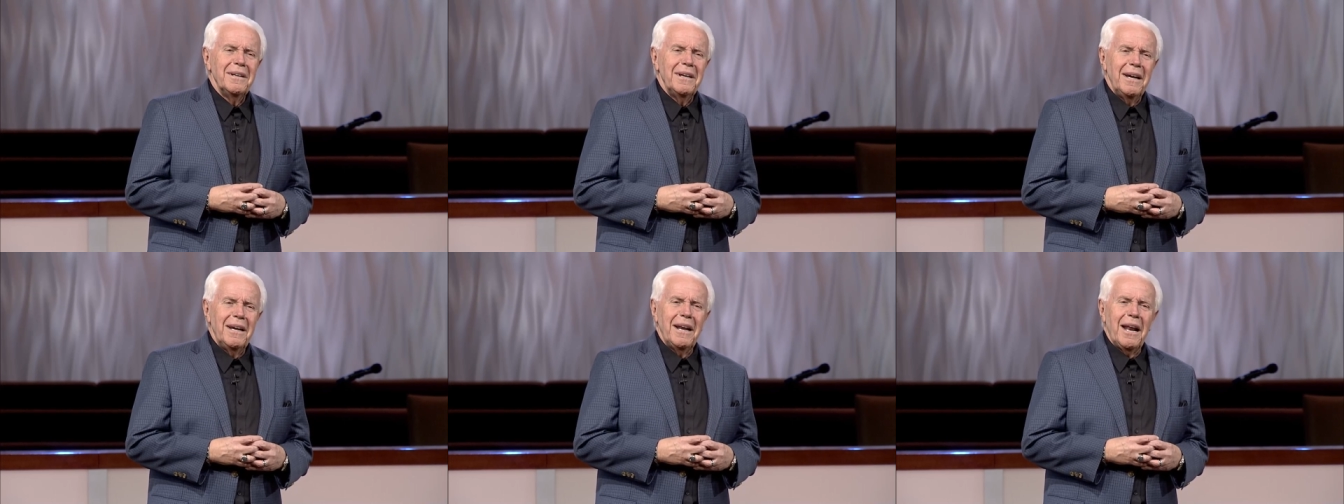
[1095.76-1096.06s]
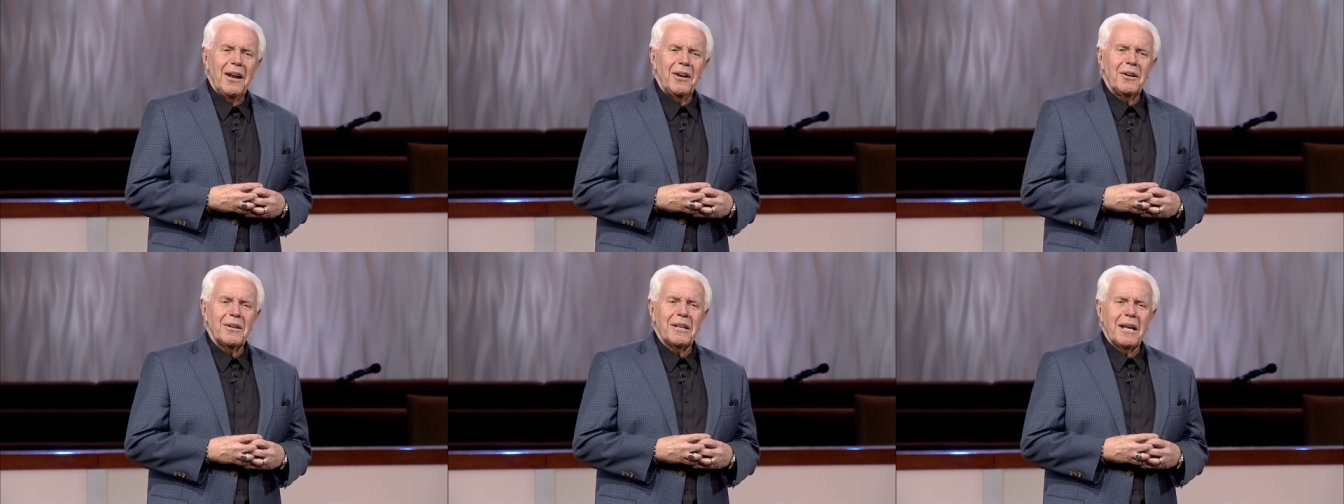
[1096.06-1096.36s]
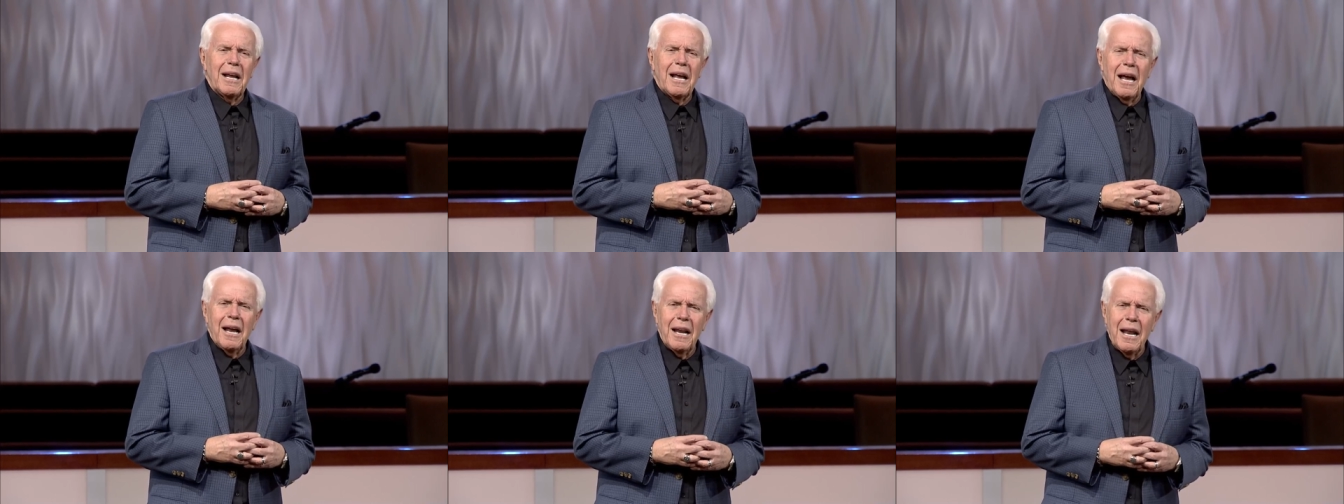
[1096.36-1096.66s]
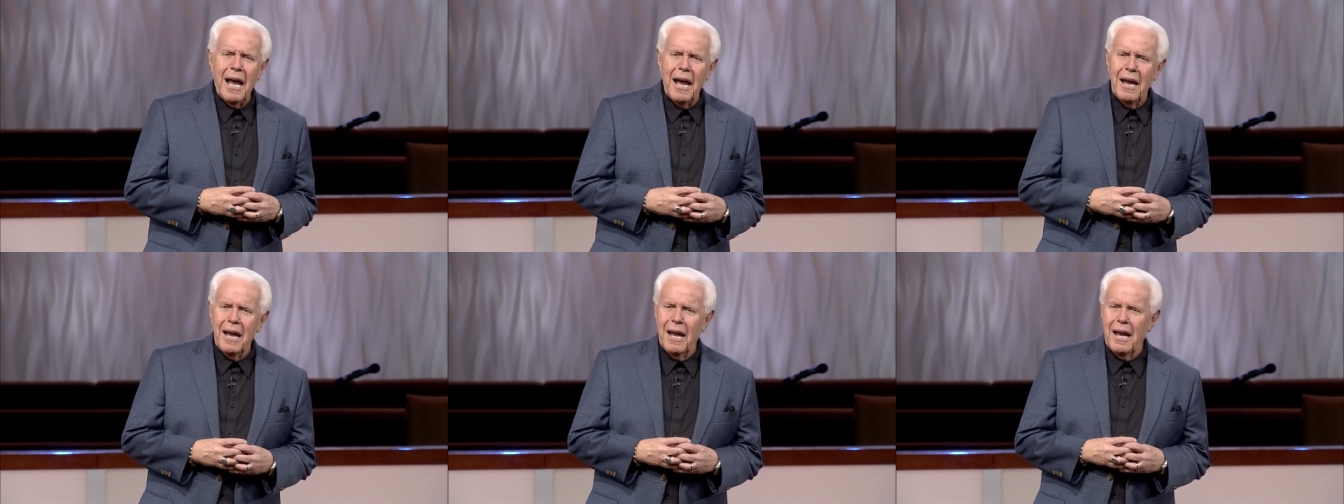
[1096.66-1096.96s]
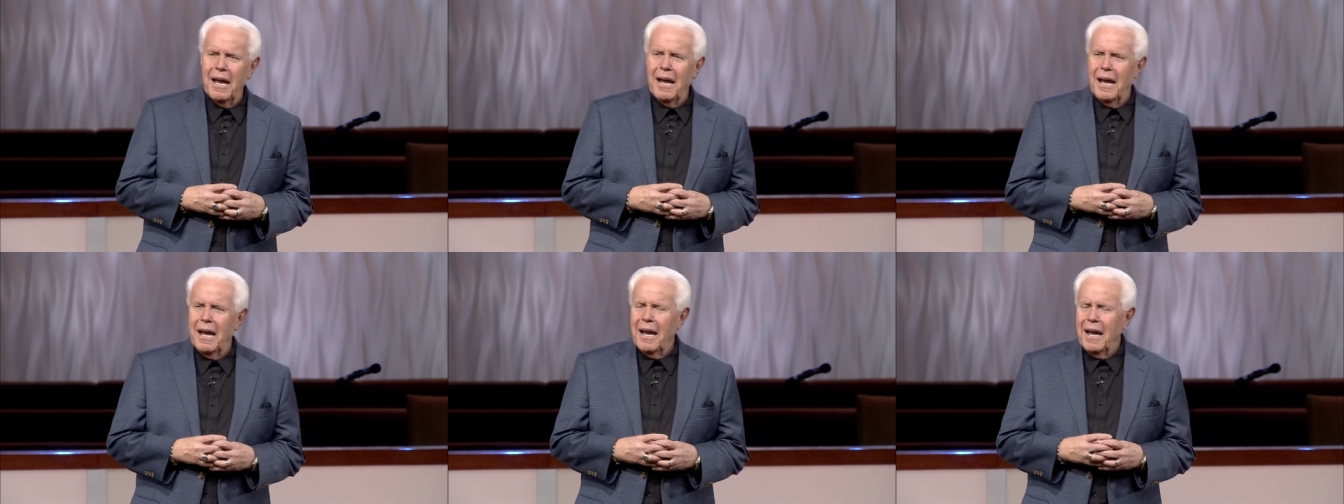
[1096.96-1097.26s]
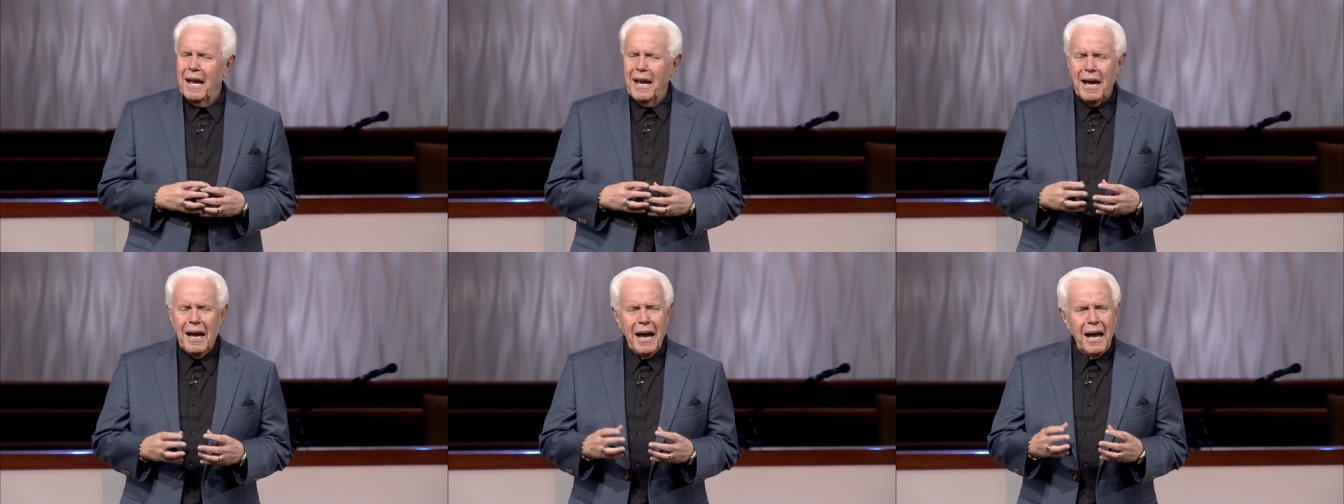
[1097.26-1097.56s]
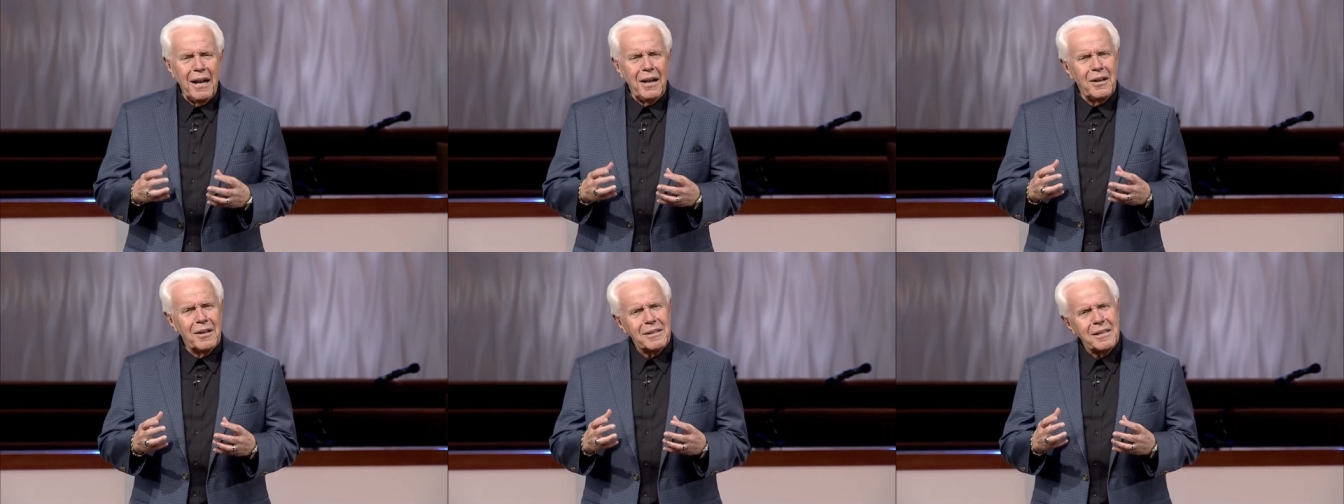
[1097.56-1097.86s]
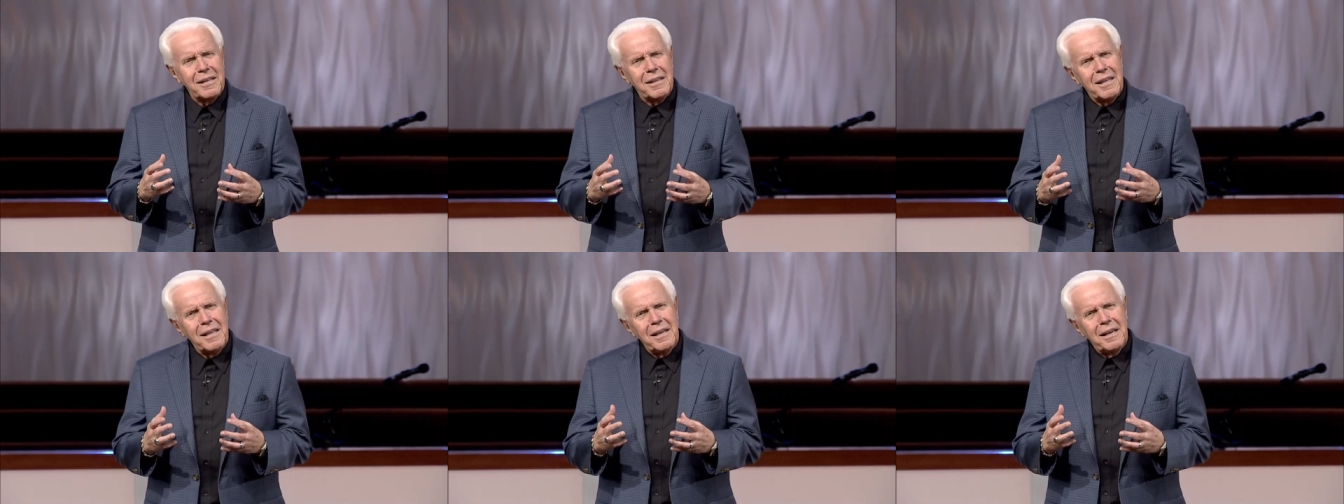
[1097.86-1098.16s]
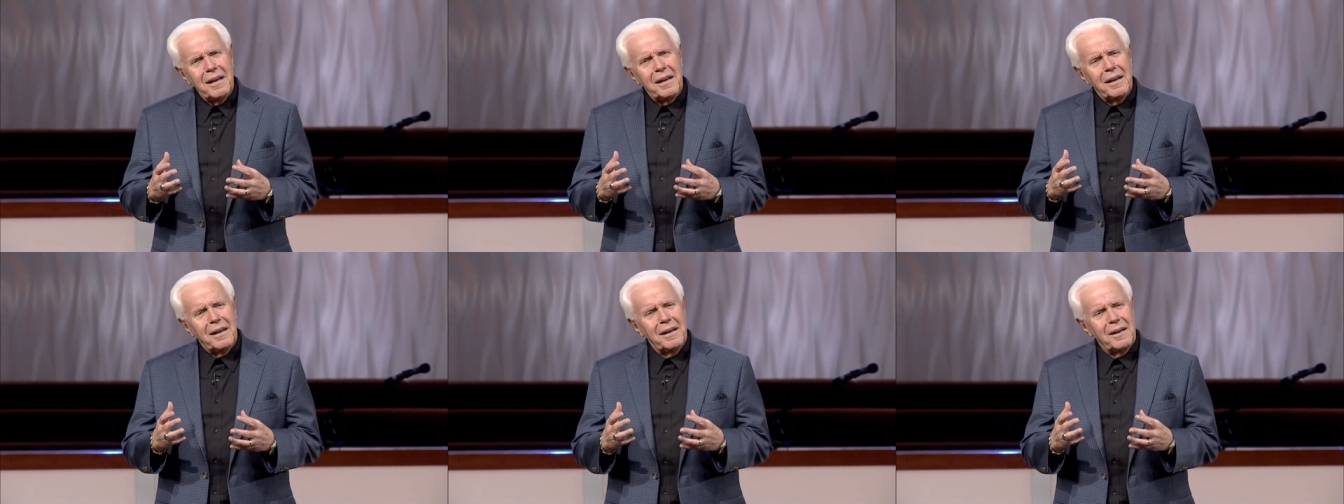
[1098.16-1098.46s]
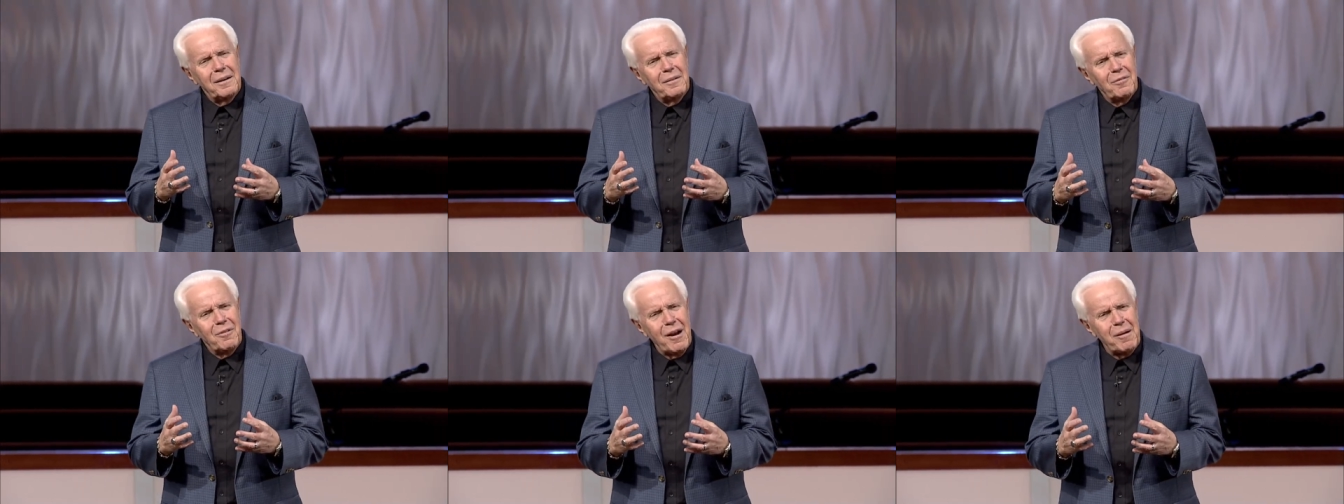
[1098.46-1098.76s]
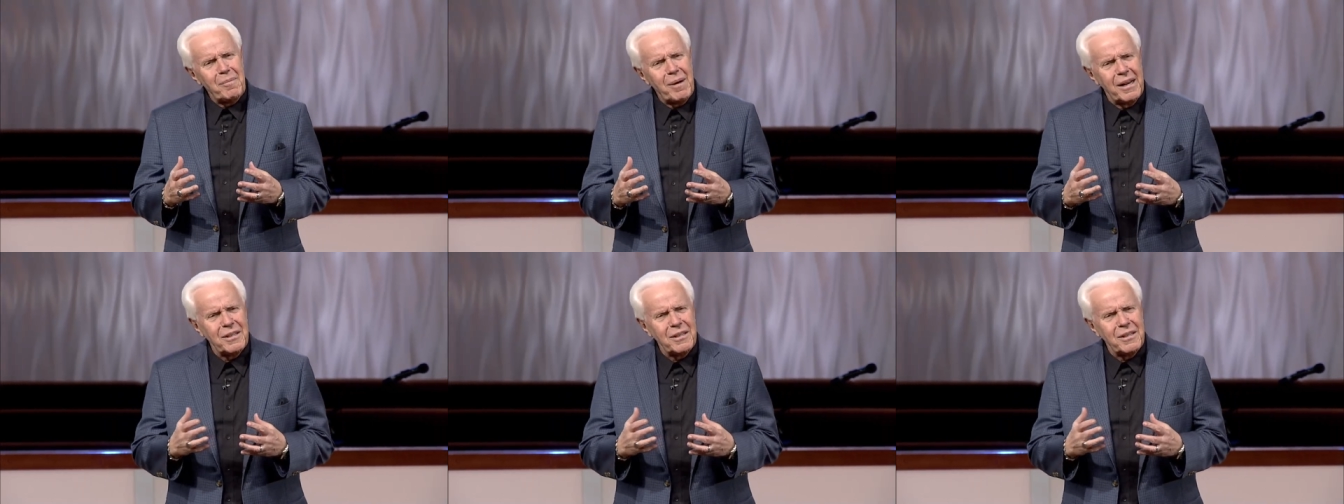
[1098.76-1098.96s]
And I looked at, and I, I looked at the uh, rabbi.